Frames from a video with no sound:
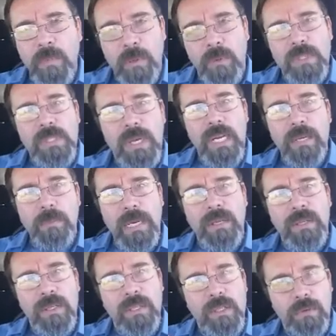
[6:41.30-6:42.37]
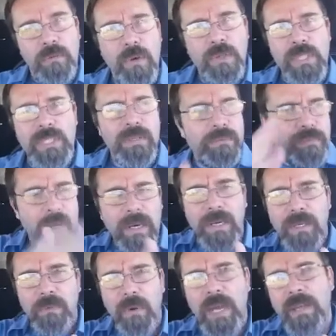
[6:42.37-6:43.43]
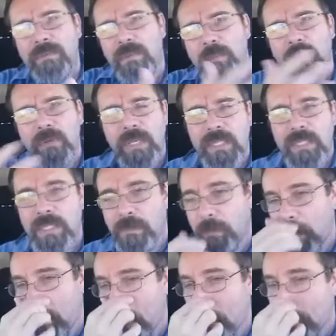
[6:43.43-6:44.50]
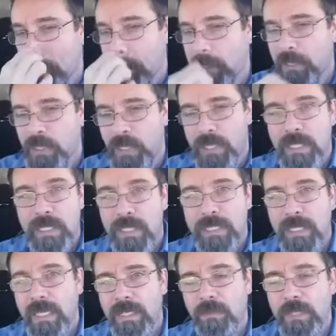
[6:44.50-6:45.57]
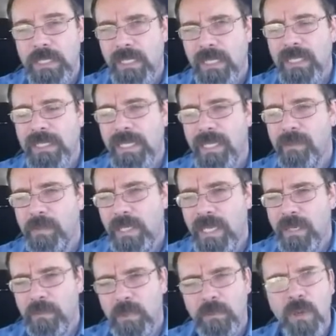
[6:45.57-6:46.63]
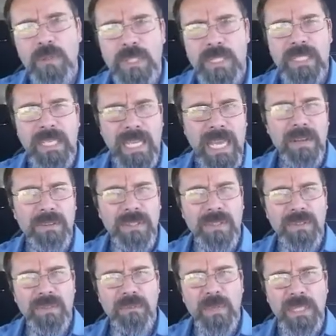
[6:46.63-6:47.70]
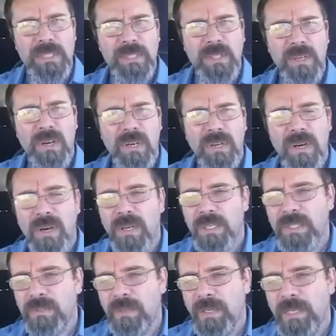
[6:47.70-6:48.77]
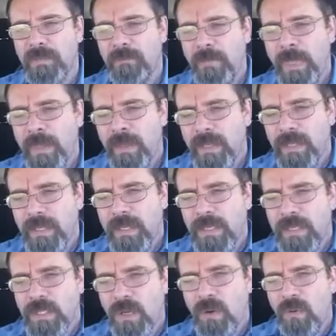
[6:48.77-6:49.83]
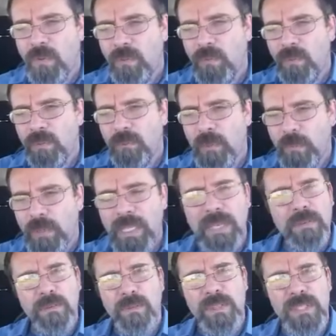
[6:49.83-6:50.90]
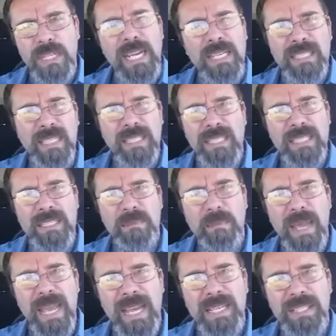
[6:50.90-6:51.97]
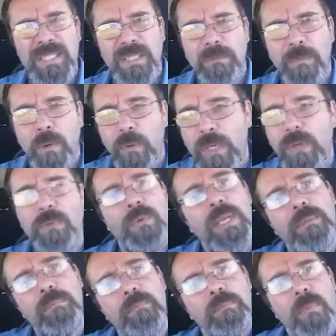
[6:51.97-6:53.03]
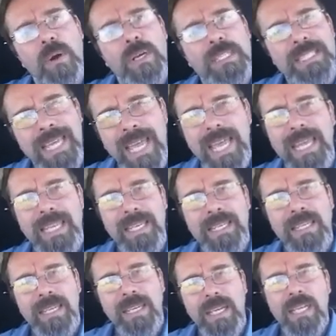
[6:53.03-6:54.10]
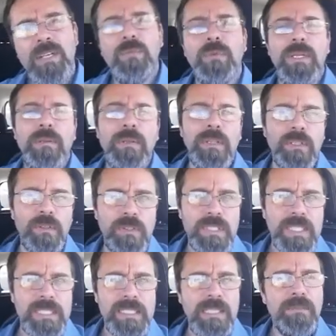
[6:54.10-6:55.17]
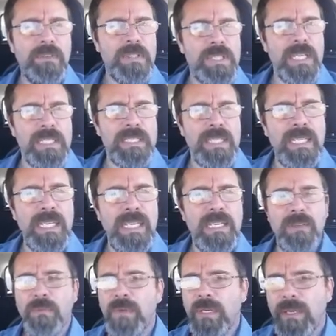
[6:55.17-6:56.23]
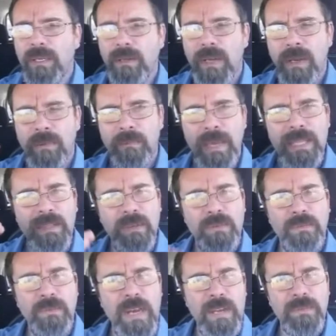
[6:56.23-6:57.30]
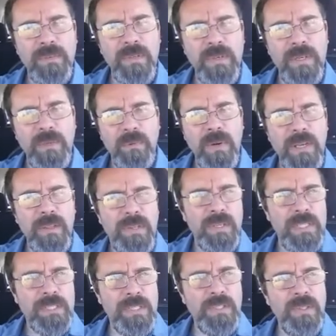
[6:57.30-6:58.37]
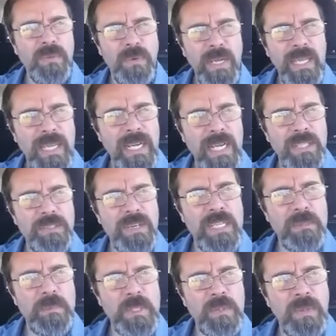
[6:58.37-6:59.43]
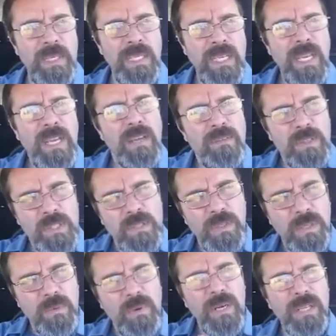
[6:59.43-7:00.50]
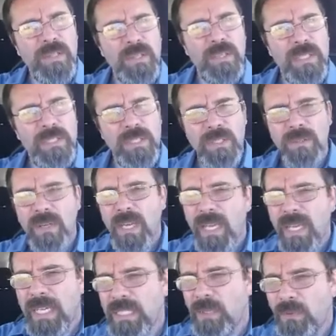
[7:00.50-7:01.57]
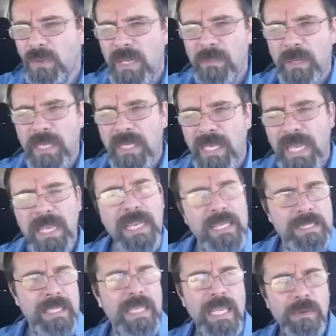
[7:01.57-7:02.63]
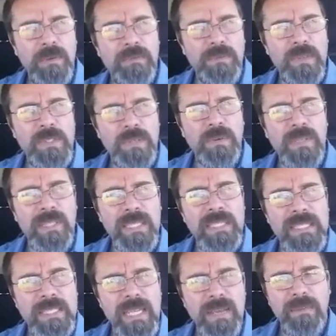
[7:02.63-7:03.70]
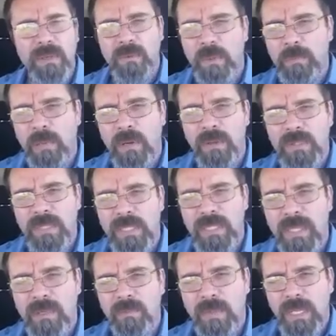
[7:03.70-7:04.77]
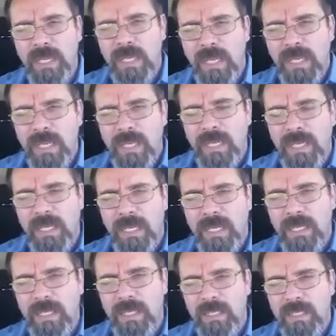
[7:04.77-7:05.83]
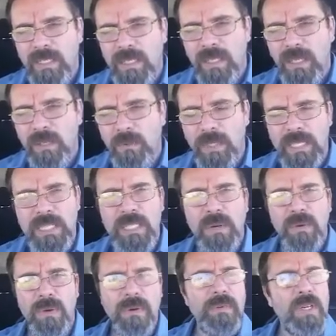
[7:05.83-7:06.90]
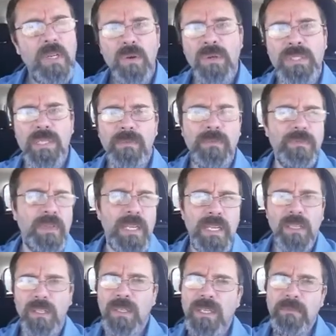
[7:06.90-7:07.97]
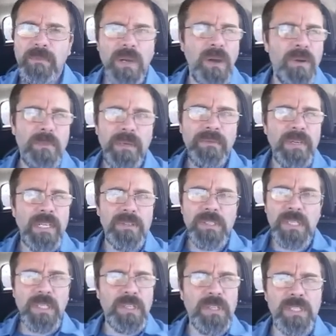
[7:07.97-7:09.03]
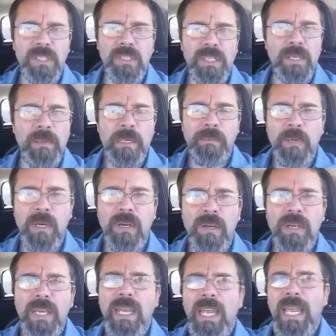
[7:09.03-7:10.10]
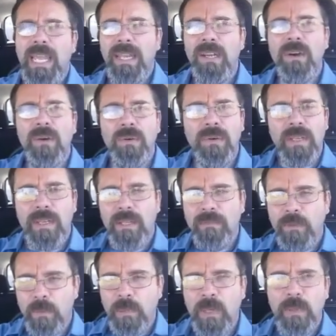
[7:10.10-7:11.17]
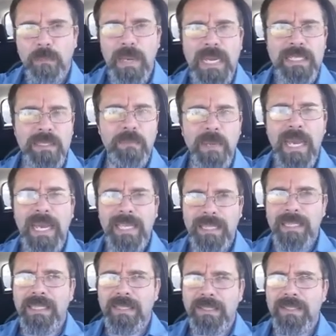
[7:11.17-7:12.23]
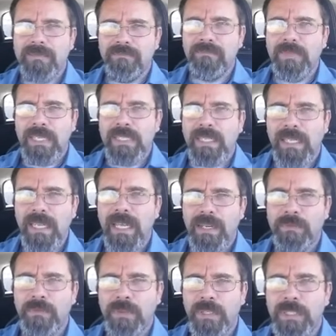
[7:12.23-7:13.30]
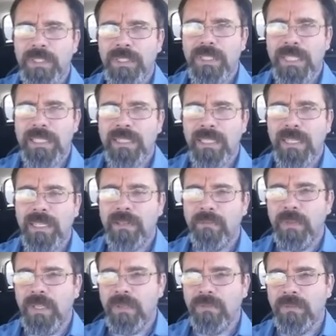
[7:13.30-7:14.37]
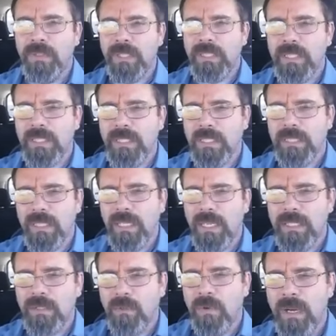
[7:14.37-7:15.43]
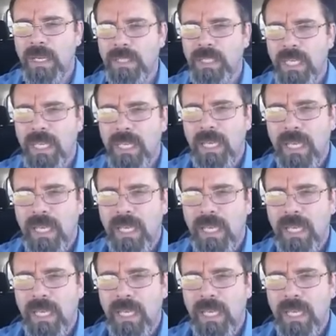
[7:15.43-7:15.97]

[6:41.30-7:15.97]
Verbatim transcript: but we're talking about divorce here, firing a wife and move on to someone else. Jesus is saying it wasn't like that in the beginning, but Moses allowed you because of your hard hearts, right? So, but when you get up to verse 9, it's like it doesn't match. But when you read Mark 10 and you read Luke 16, verse 18, you read Matthew 5, 31 and 32, the way he contrasts between verse 31 and 32, I said, wait a minute. And together with 1 Corinthians 7, what Paul is, what he's going over. And of course, look at all my videos. I encourage you to look at them all. And if you put them back to back, that's a lot of footage. That's a lot of video footage. It's a lot to watch.